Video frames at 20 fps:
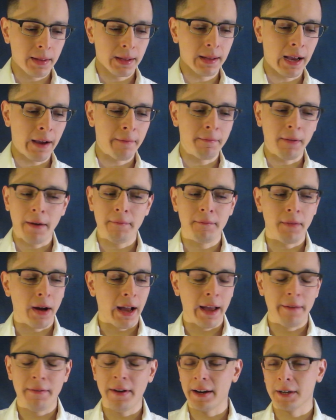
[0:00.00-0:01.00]

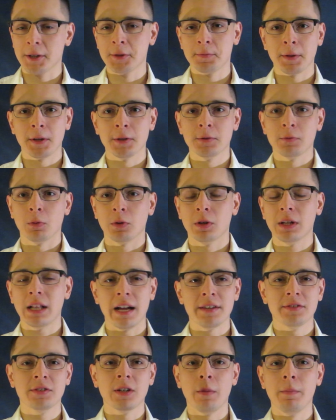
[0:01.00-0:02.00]
I've had experience where
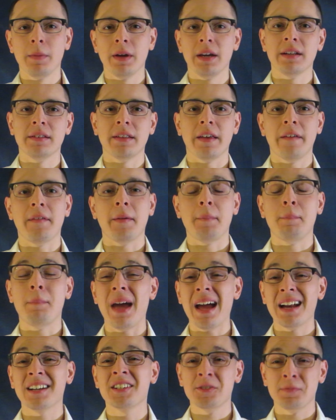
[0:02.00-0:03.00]
clients come in and they've had
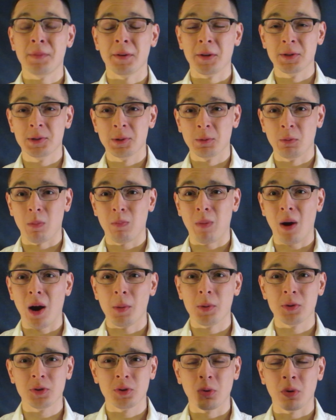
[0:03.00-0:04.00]
bad experiences with
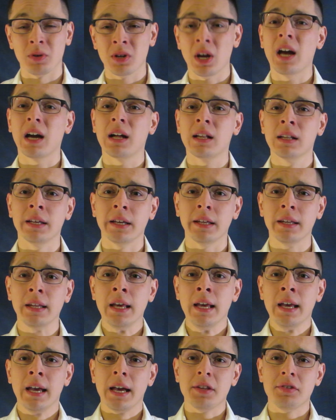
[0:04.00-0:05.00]
barbers who are not clean,
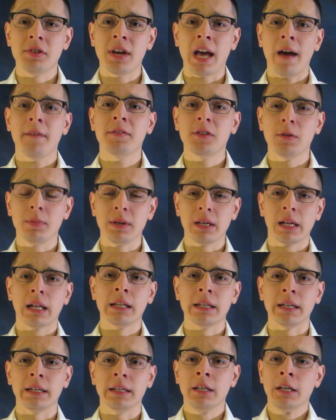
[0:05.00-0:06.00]
and you have to be
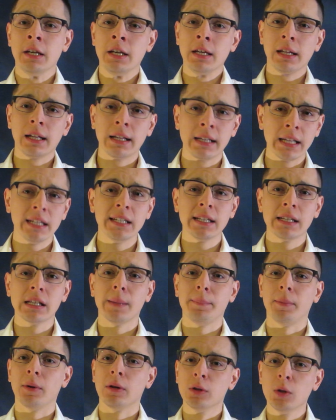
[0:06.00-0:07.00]
clean. Clean the
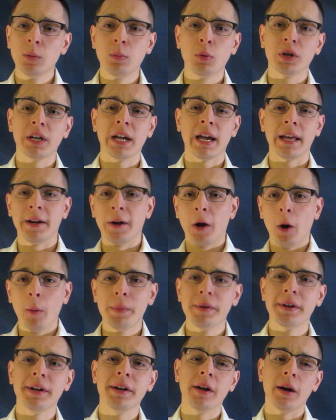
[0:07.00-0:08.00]
clipper, lubricate it,
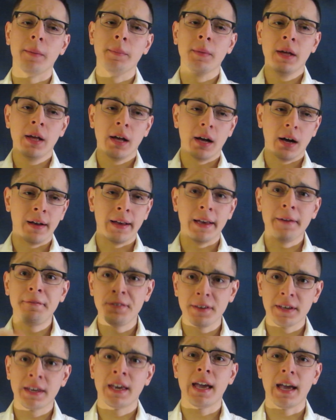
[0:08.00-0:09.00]
open it up if
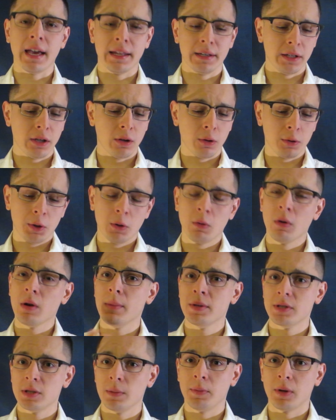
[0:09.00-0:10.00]
you can. You know, you don't want to
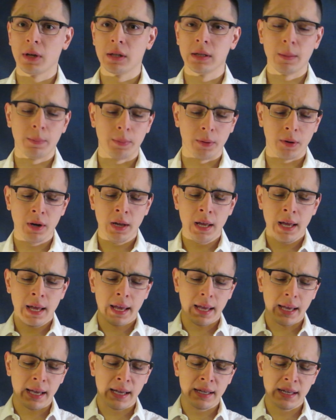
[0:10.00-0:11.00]
mess up your clipper,
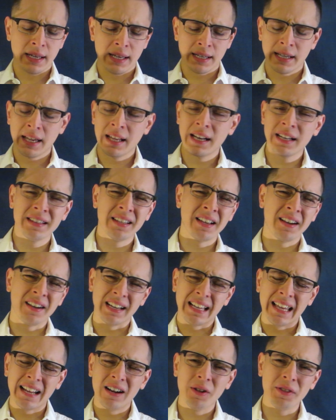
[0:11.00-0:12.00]
and get in there
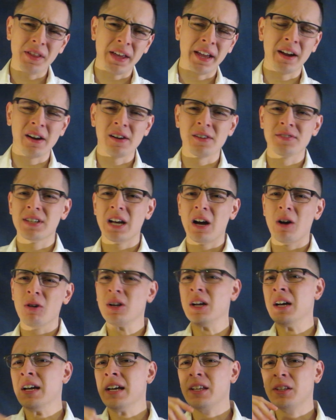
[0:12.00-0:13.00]
and get all the hairs
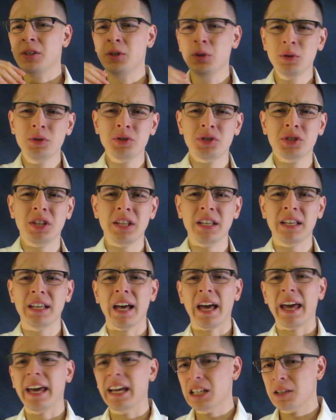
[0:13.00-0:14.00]
out. Use the
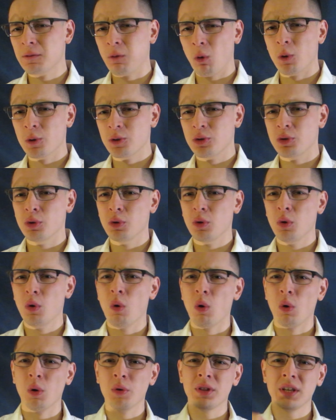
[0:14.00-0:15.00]
H42
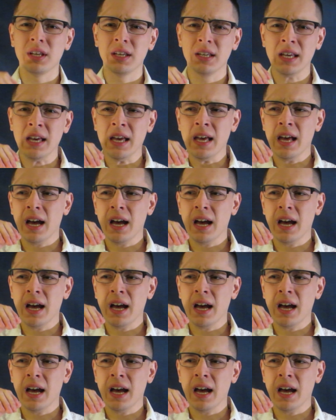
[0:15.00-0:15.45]
or the